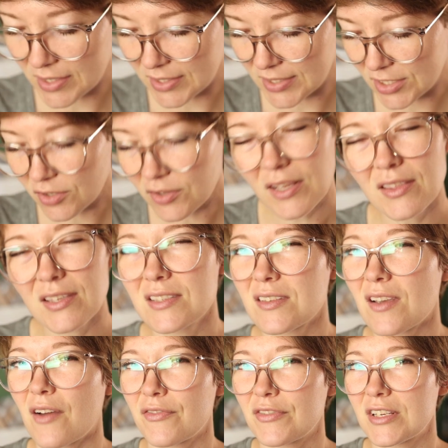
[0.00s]
It's still not the
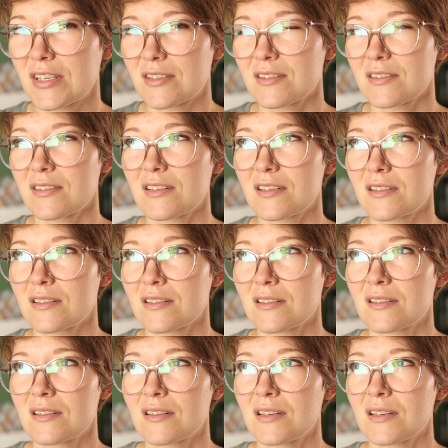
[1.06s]
softest.
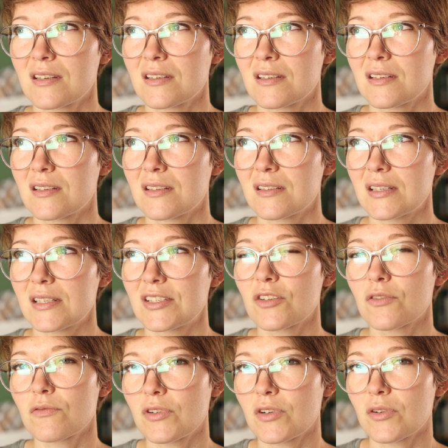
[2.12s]
I
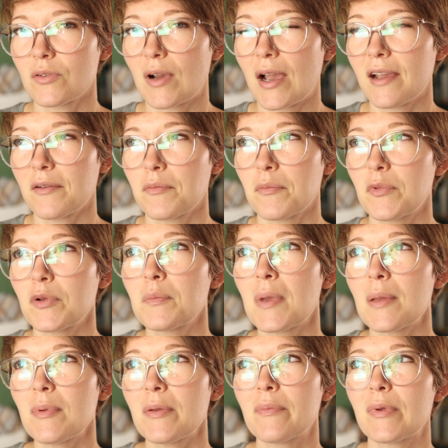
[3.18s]
don't know. I would
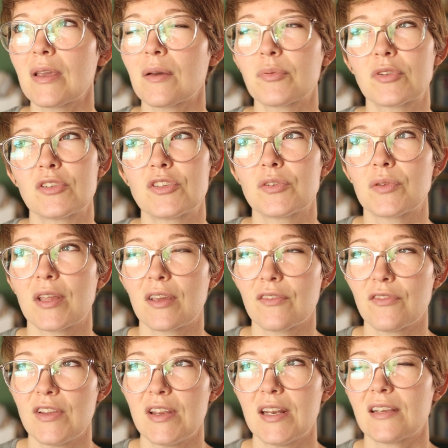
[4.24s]
maybe be able to do like a
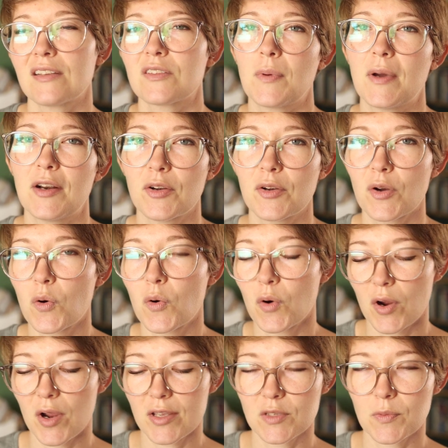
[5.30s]
V-neck sweater
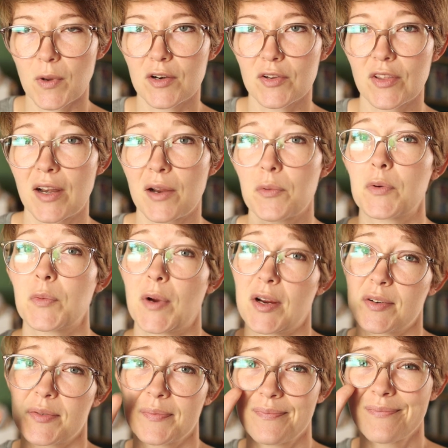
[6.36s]
or a sweater that I would
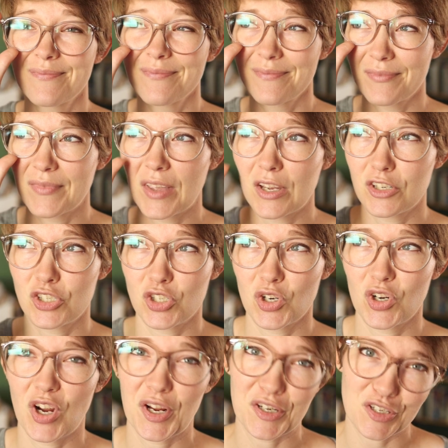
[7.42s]
wear a
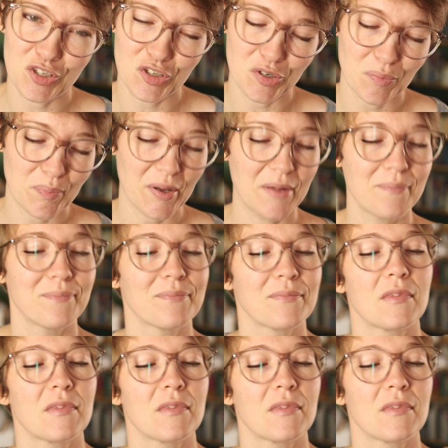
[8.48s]
shirt under, but